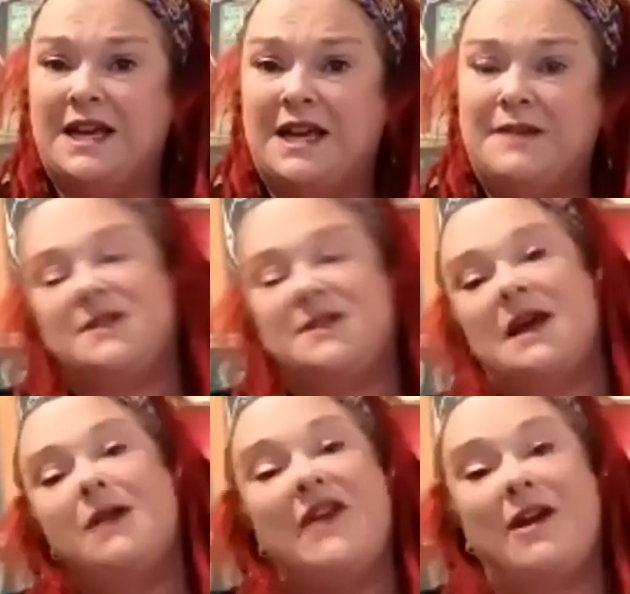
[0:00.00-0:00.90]
Because out
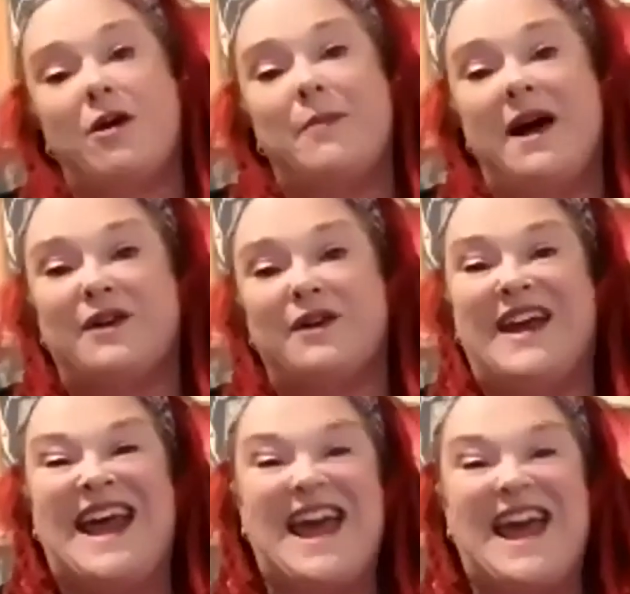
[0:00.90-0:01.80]
there back then,
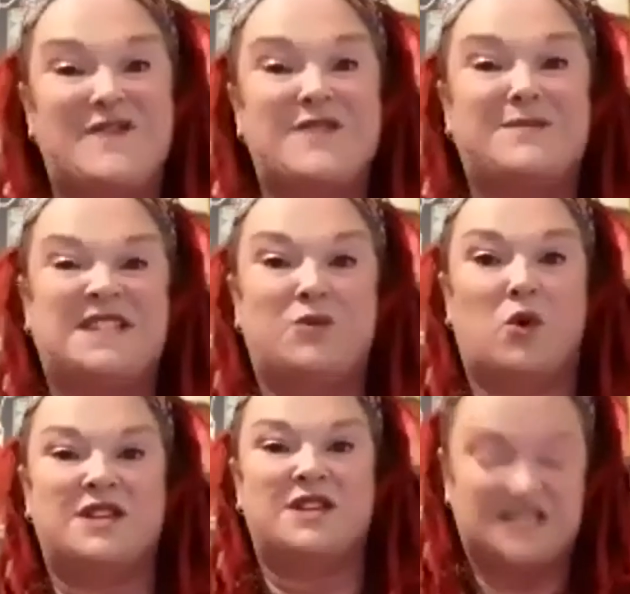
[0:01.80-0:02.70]
everybody
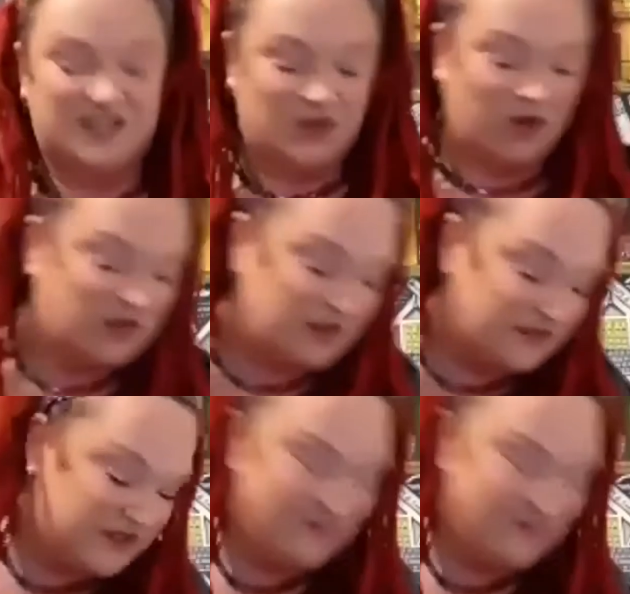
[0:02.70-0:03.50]
wore these sort of